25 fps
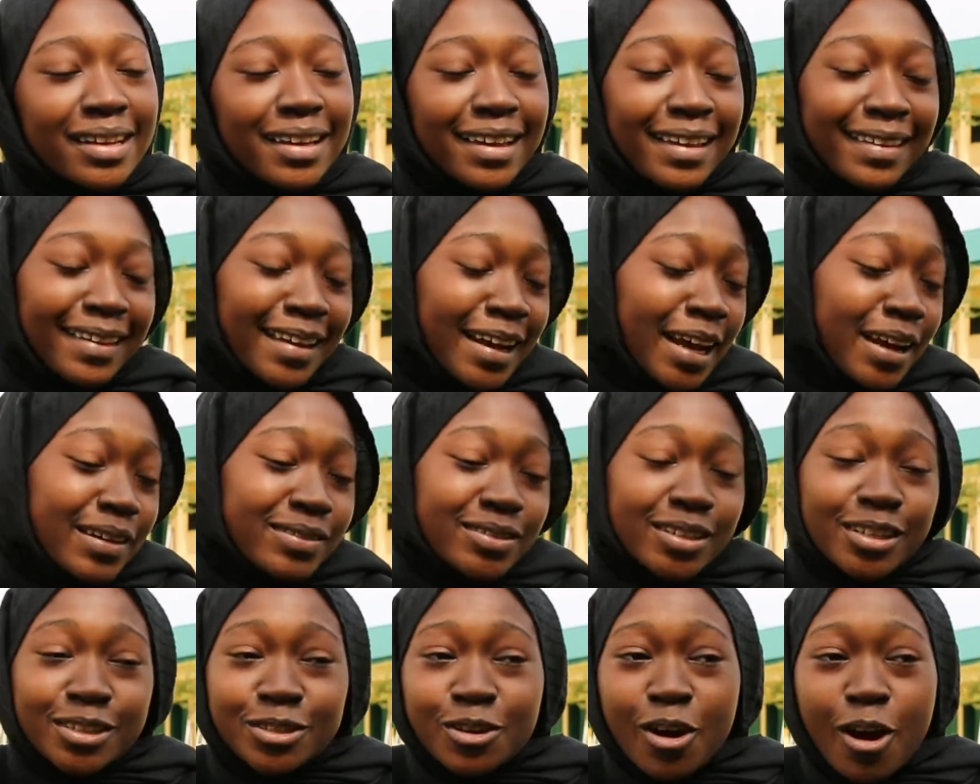And then
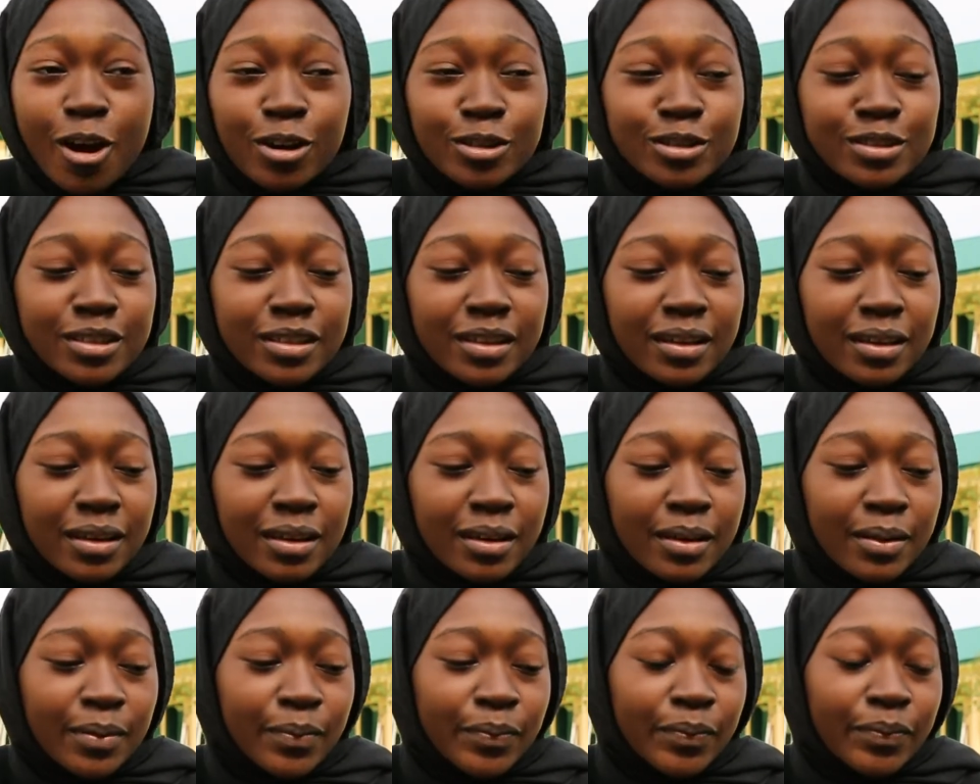after I talked to
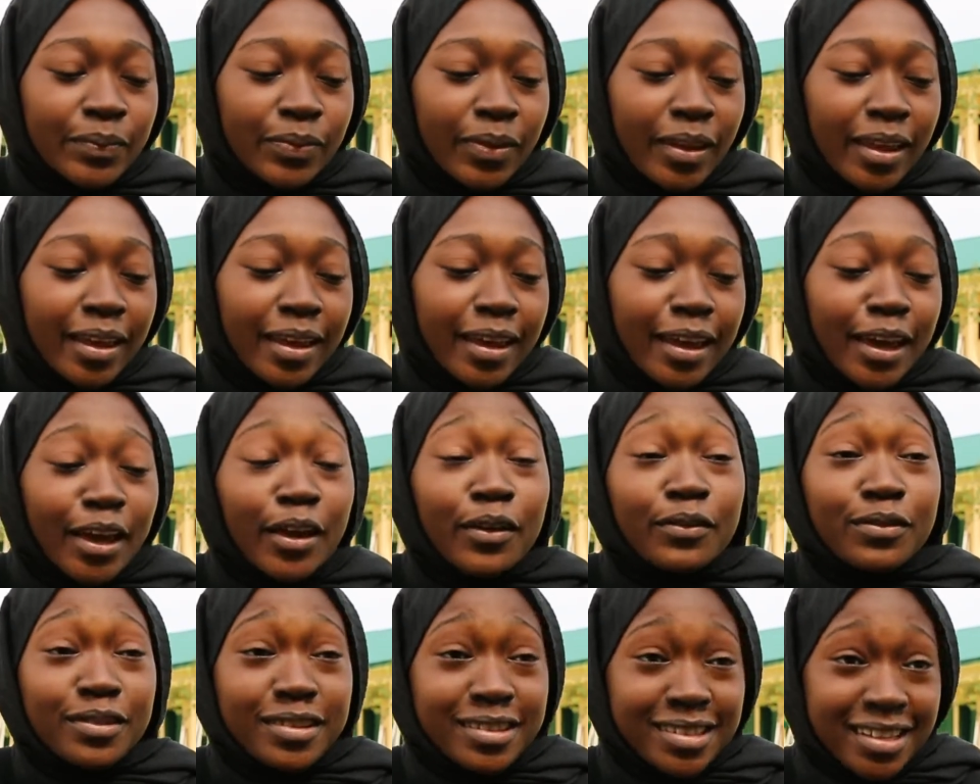them,
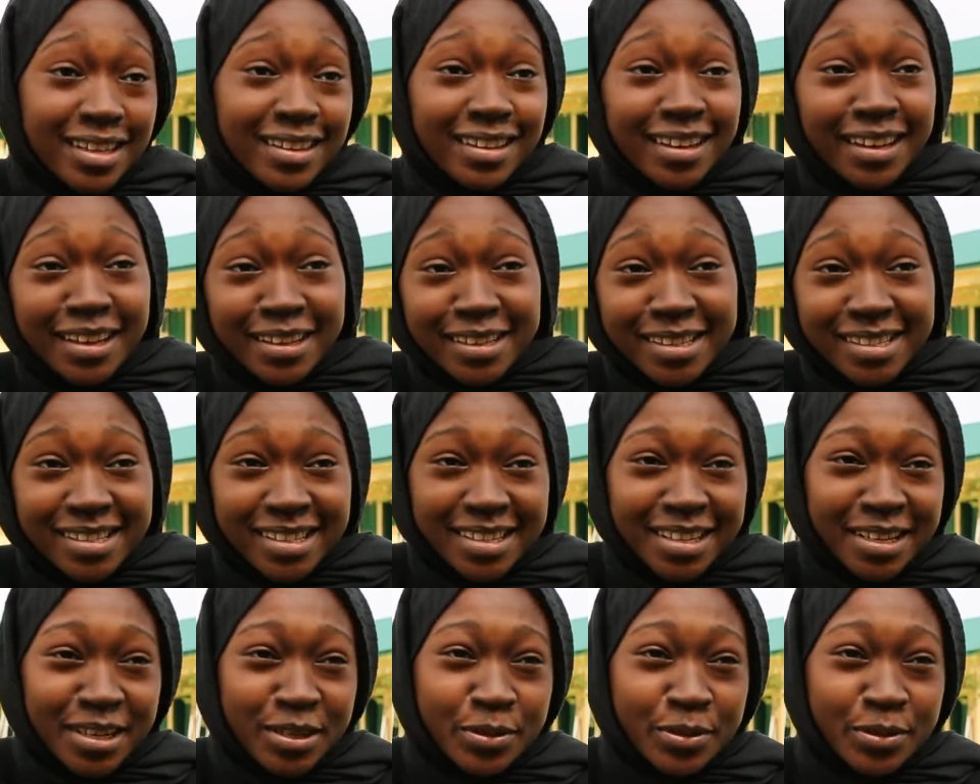if you see the kids today,